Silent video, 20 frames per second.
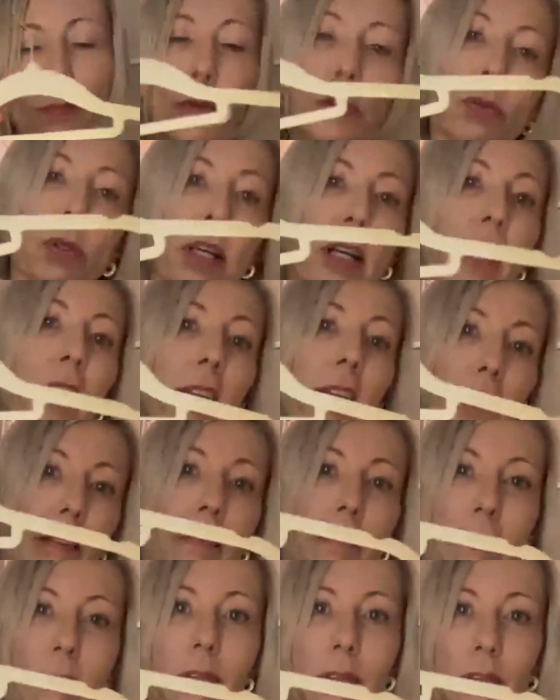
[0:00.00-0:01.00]
blue
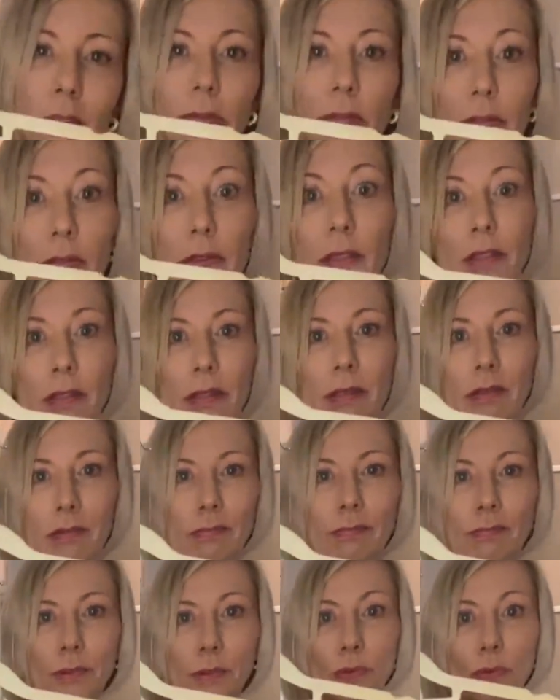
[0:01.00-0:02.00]
color of this
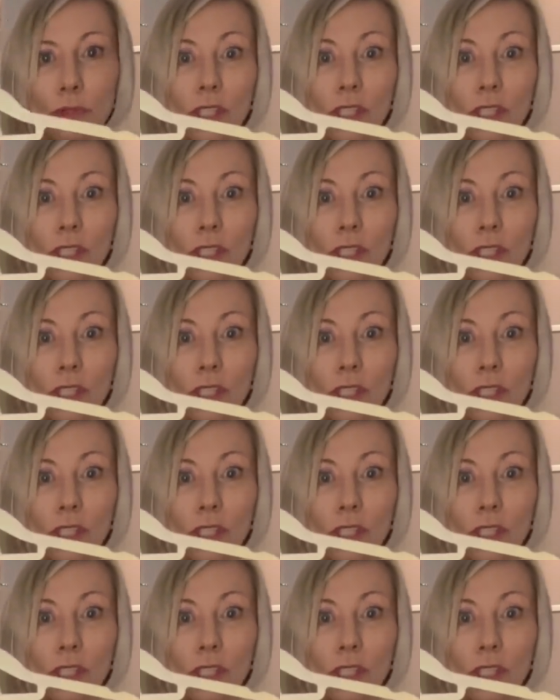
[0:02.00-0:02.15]
blue